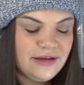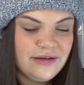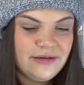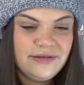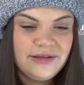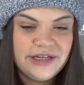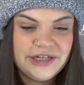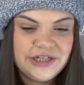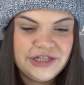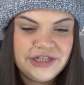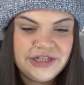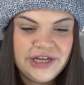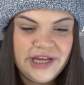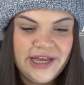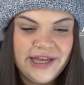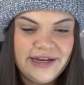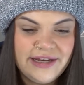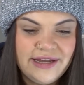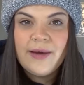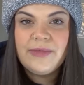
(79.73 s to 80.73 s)
Holy
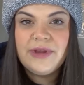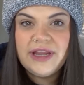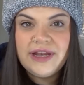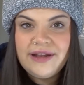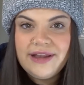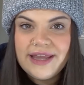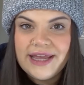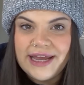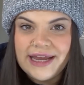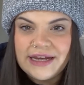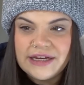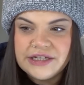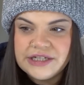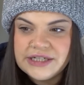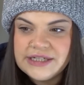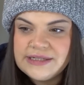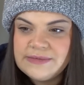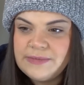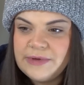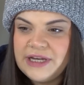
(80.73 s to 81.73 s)
shit. I'm a little
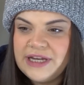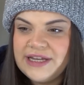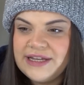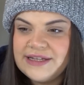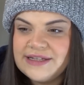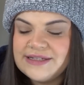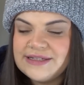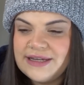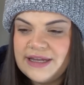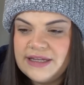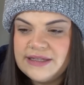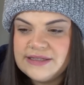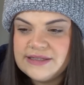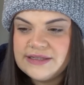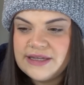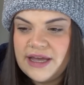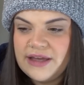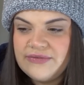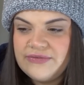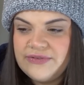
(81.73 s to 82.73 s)
anxious because
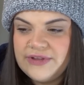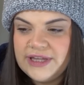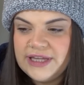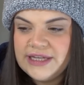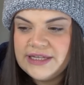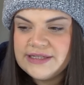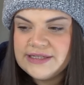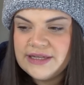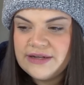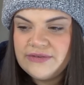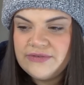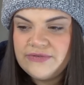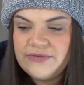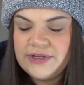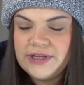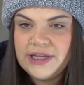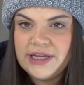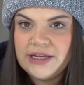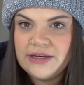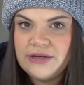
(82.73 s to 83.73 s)
it's I feel like it's going to
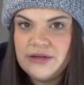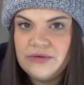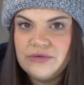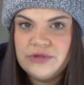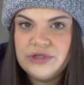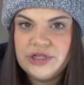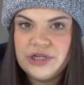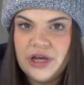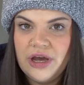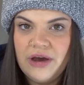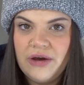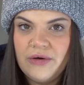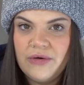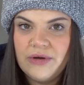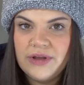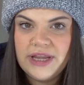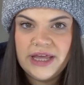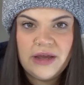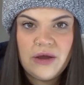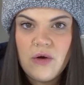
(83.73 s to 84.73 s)
feel like a new
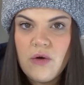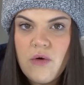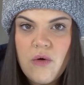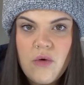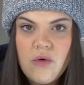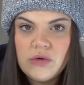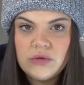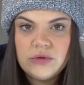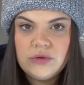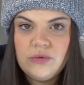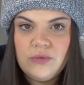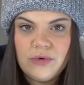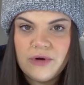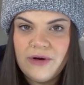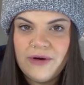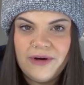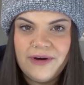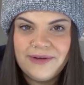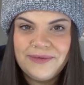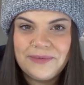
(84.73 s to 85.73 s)
show, like a whole new
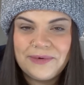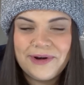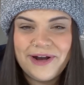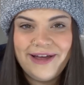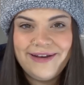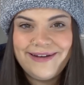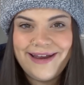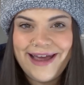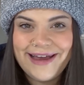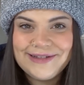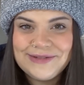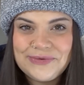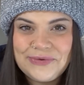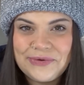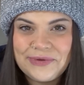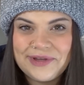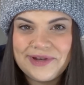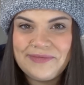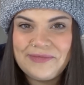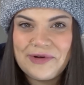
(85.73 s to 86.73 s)
world. We're not in high
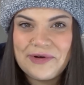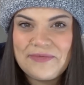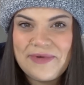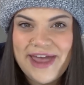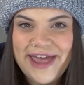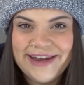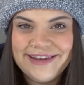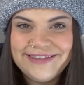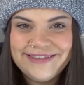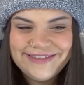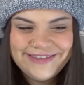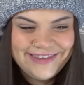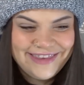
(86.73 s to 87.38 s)
school anymore, man.